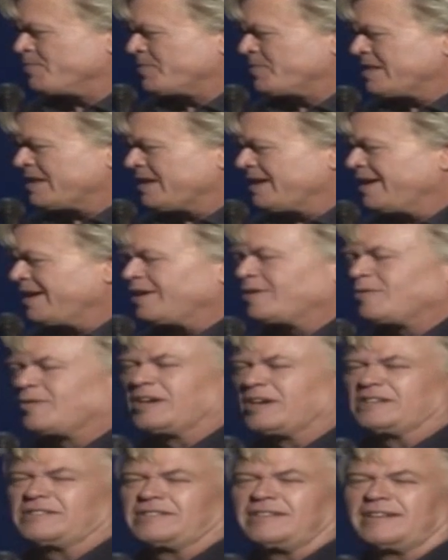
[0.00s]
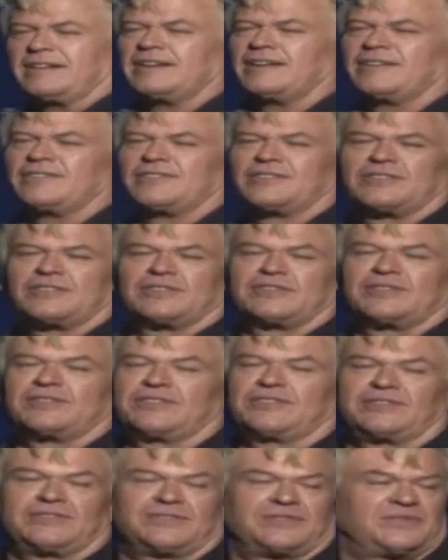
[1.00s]
Anyway, she
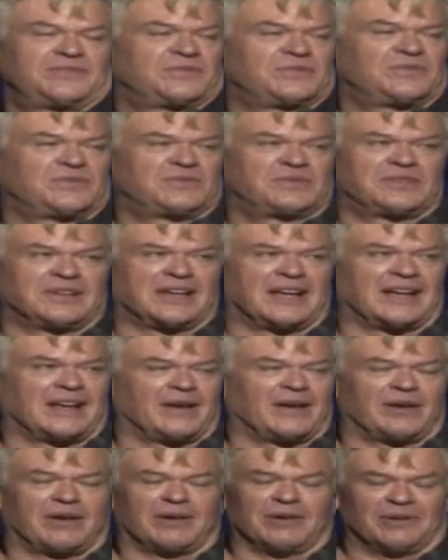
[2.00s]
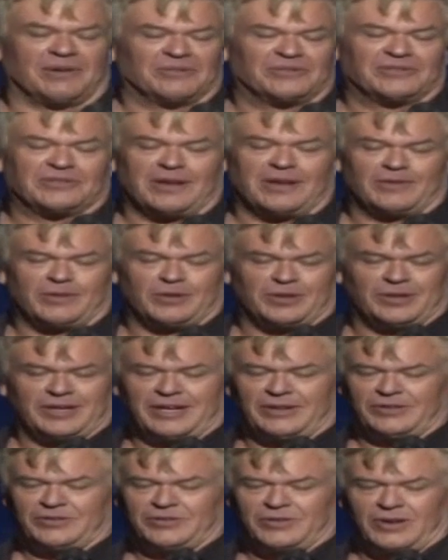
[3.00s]
does, I don't know, 7 or
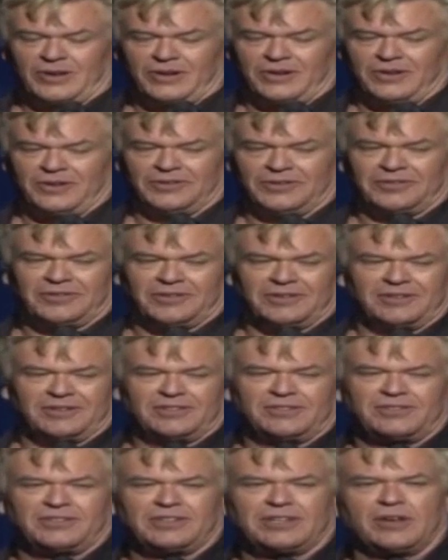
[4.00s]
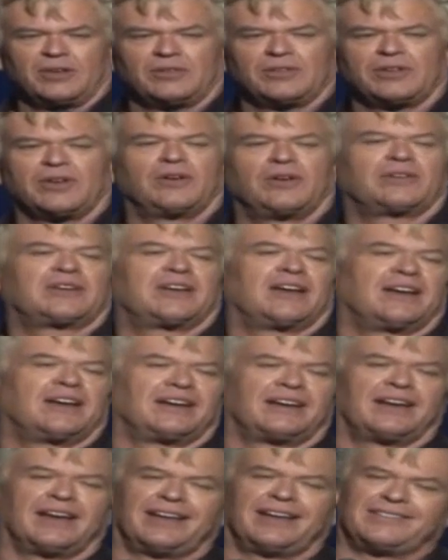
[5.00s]
8 songs, and she goes, "Okay,
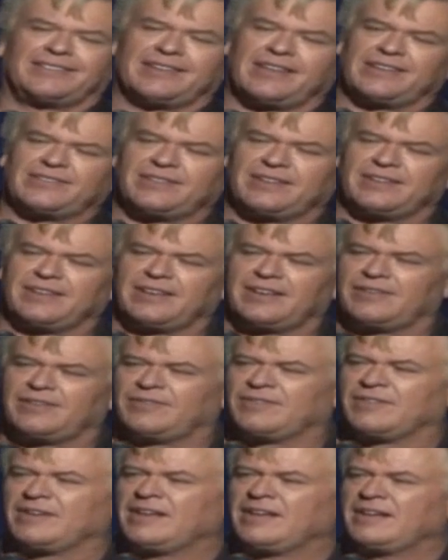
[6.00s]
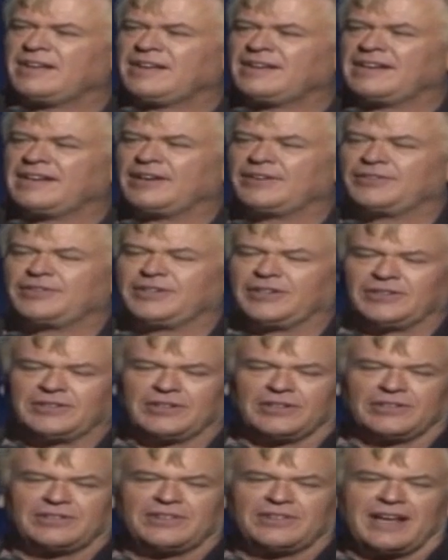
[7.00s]
guys, that's enough." And she
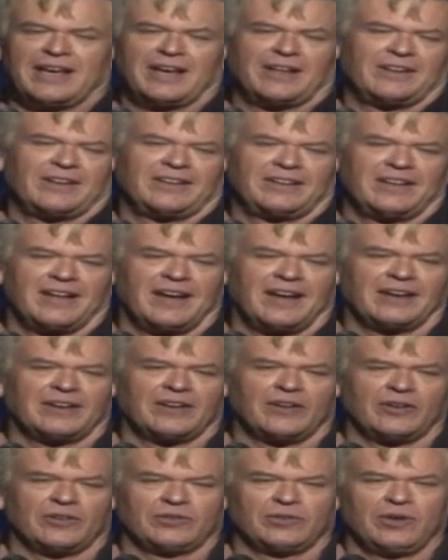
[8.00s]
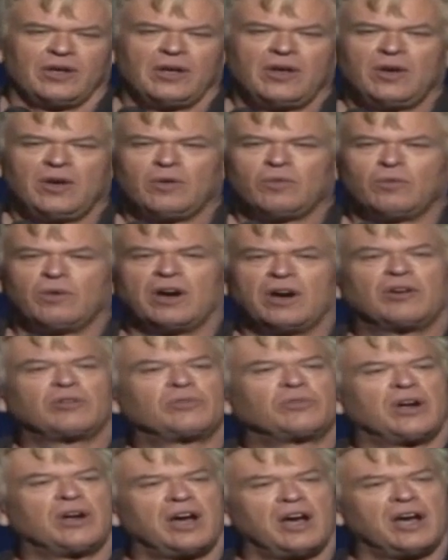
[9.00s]
sits down, and Doc goes, "Well,
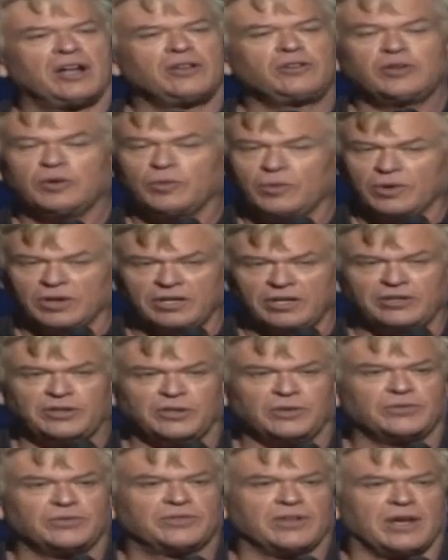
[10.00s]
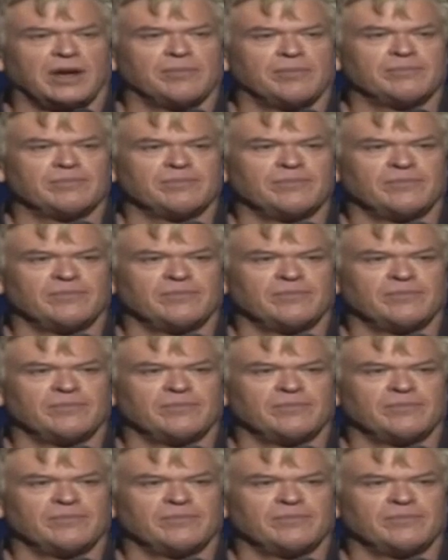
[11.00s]
Ron, you want to do something?"